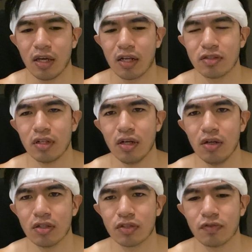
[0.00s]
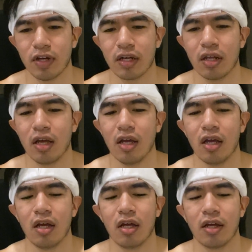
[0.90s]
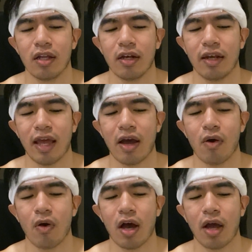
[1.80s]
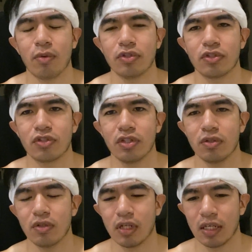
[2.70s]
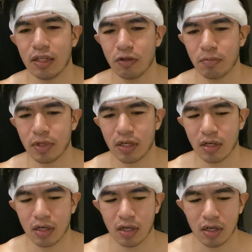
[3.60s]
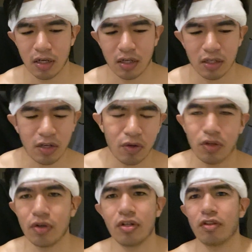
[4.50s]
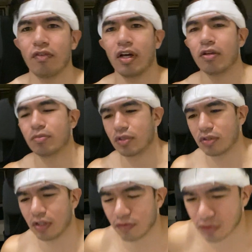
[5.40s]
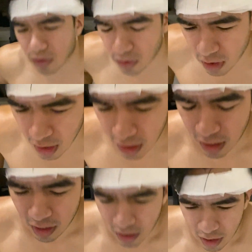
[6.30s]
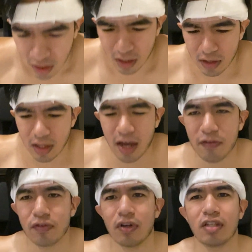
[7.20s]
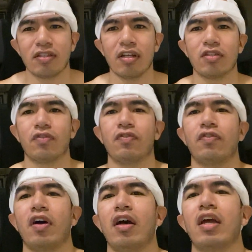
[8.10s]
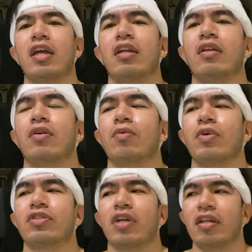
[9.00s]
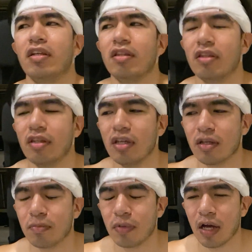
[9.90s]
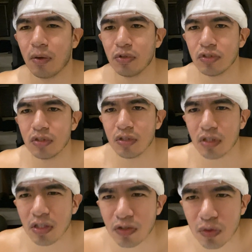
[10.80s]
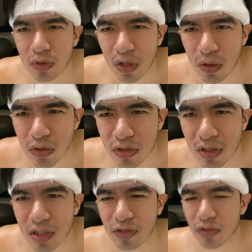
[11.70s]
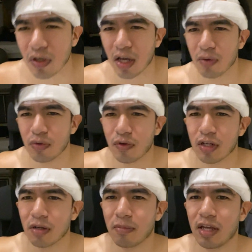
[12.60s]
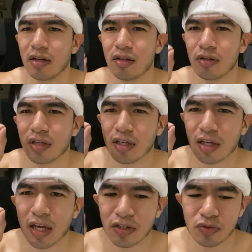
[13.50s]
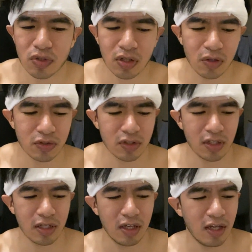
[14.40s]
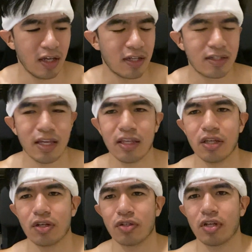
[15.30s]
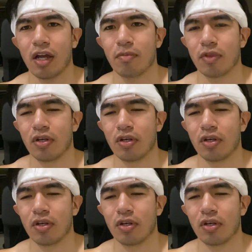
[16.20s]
And I said, oh, it looks fine. Now, I was still a little bit, you're under the volumes and stuff. So after I said it's fine, which I did think, but I wasn't looking too closely. So I would recommend looking extra closely, taking your time.